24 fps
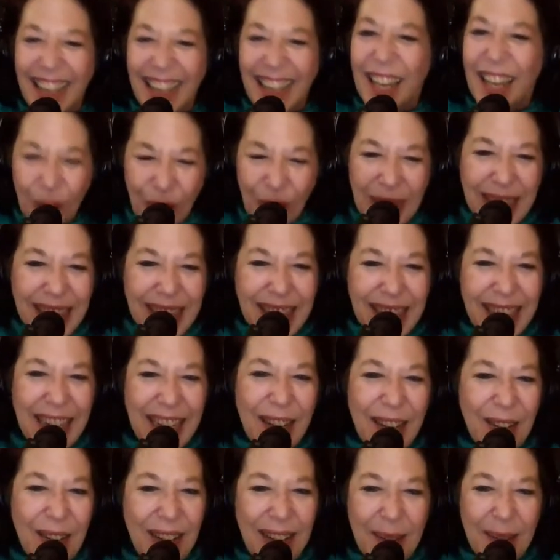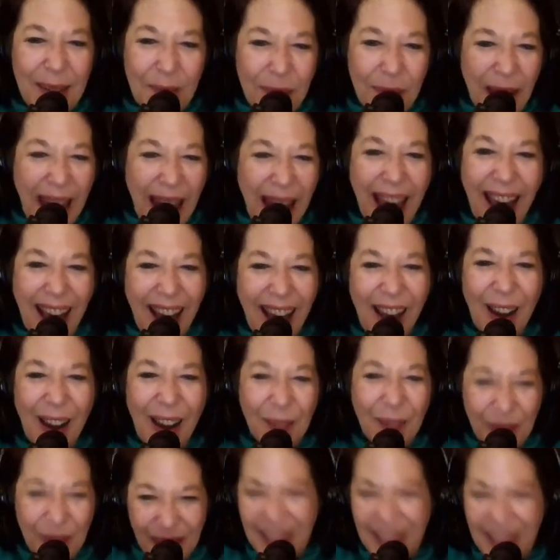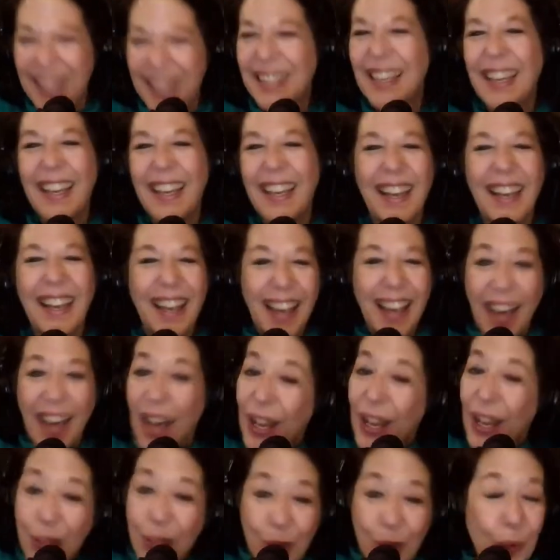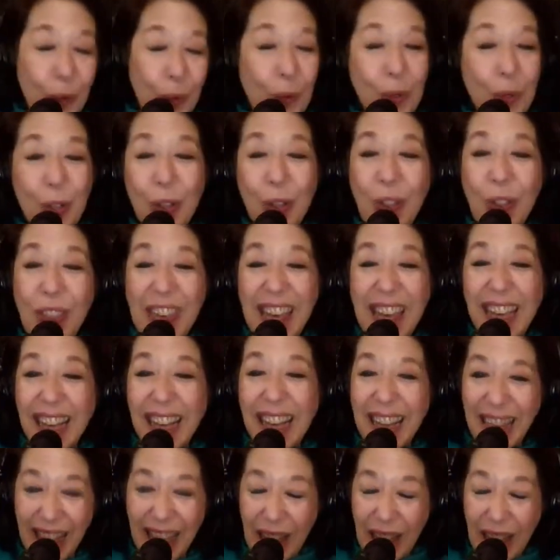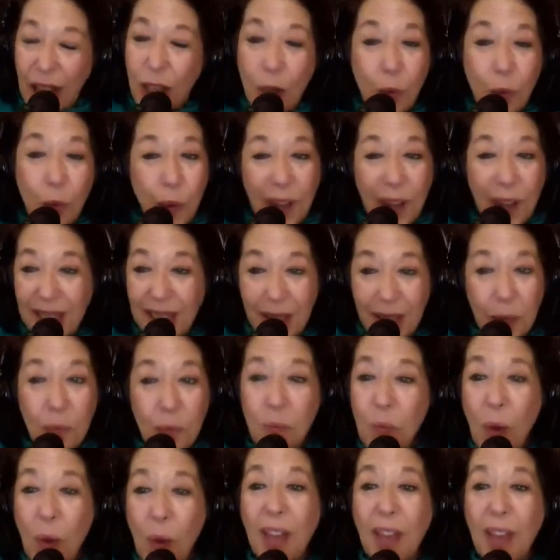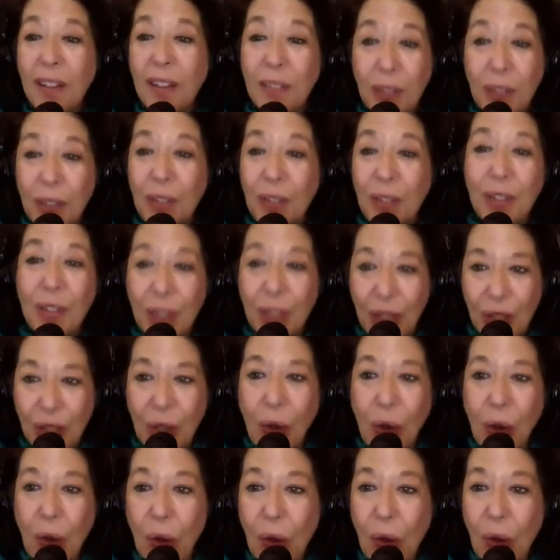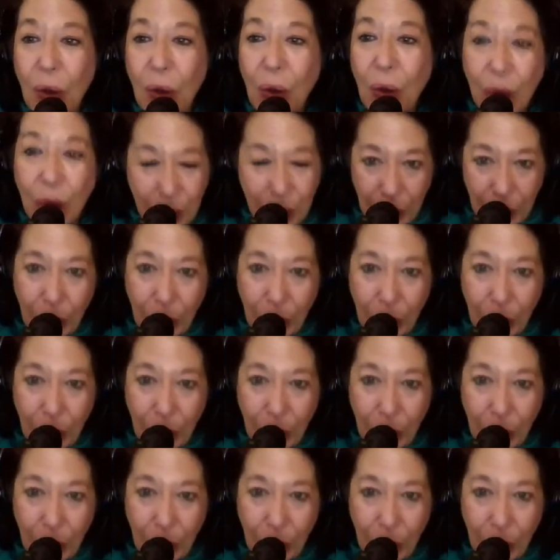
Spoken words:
Rest there in my arms. Don't you think you want someone to talk to?